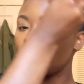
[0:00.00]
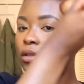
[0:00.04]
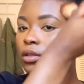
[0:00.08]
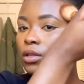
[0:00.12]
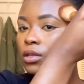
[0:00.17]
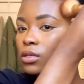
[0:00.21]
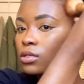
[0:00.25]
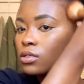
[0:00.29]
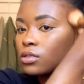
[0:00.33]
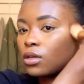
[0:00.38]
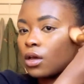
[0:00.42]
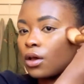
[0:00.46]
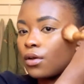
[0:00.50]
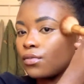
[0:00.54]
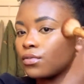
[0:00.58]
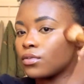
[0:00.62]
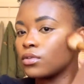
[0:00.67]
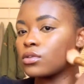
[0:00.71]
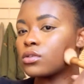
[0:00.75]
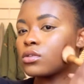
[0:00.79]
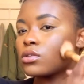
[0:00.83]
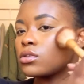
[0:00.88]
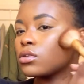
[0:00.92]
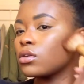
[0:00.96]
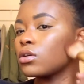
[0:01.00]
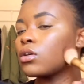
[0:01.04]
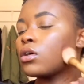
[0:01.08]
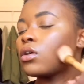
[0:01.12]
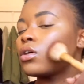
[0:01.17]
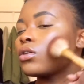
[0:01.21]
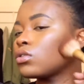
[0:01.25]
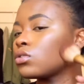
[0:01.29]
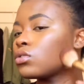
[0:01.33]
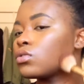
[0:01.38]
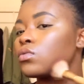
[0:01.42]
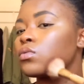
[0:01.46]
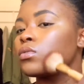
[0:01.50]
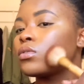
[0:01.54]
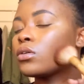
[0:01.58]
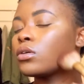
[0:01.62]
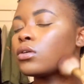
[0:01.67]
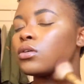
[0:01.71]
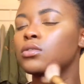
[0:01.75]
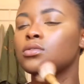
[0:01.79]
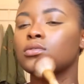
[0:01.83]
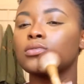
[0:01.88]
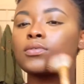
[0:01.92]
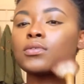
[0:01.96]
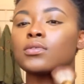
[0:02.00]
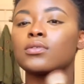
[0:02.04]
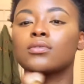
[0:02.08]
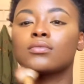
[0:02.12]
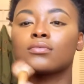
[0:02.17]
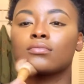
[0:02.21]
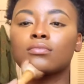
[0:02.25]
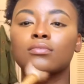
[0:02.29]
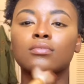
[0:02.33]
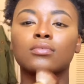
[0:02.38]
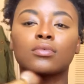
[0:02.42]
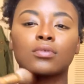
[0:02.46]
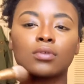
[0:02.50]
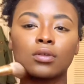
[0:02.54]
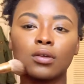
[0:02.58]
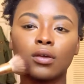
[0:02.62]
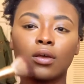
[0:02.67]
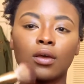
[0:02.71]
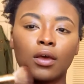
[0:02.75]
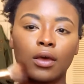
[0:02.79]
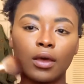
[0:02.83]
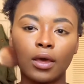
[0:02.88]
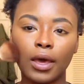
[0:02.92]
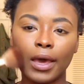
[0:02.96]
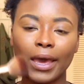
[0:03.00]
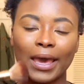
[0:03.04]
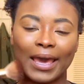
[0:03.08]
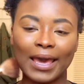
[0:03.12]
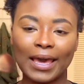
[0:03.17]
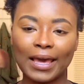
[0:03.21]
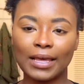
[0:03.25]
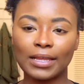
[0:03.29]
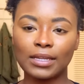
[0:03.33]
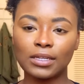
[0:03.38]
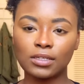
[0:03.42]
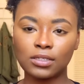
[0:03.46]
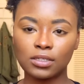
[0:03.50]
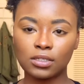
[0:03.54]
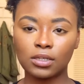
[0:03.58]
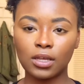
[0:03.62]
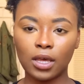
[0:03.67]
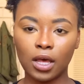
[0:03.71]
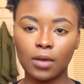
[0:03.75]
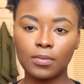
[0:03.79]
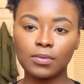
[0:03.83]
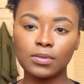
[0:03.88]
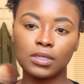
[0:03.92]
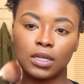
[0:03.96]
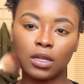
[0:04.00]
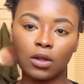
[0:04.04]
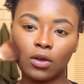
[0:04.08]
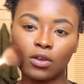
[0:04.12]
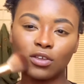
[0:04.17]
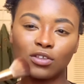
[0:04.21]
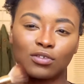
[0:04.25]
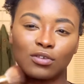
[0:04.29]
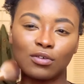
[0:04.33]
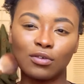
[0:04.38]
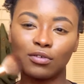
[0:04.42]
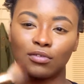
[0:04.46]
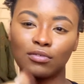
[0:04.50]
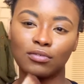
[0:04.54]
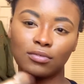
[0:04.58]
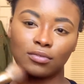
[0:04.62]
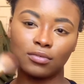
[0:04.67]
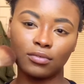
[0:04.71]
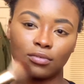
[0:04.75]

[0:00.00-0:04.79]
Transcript: This softens your contours and helps it also,